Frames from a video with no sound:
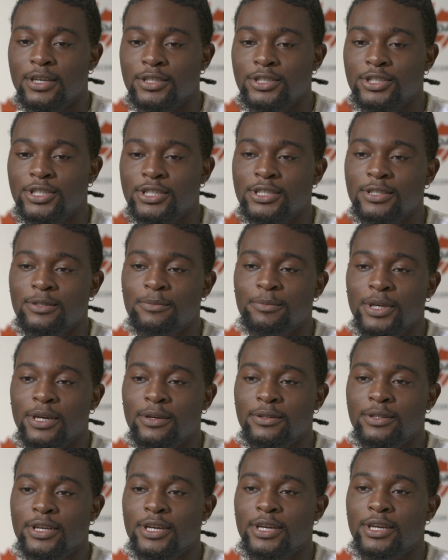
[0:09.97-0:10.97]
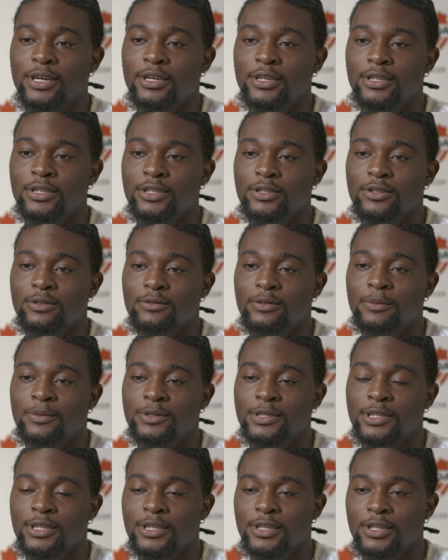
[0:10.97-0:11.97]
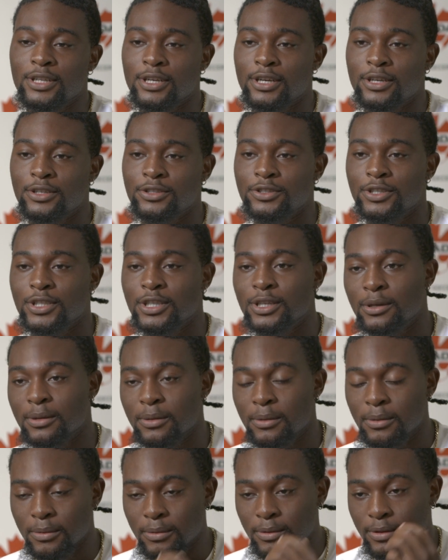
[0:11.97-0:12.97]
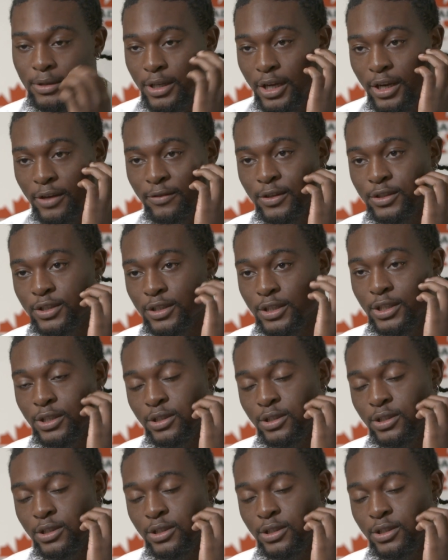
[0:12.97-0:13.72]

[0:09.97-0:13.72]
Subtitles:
Just to be out there, representing the country that I eventually,